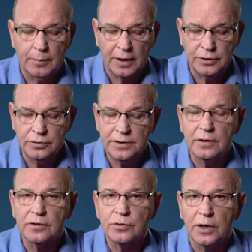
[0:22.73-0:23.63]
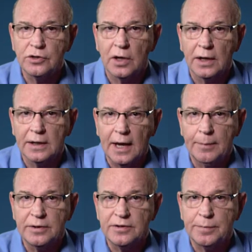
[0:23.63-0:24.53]
And by using the Swagelok
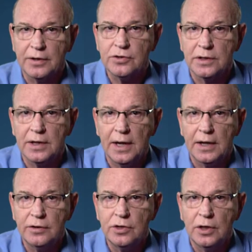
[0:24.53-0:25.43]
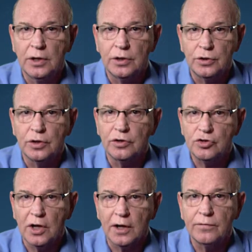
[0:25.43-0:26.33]
Gap Inspection Gauge, you
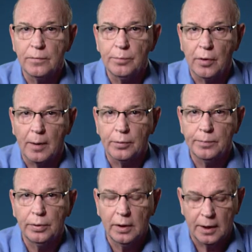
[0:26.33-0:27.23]
can check for proper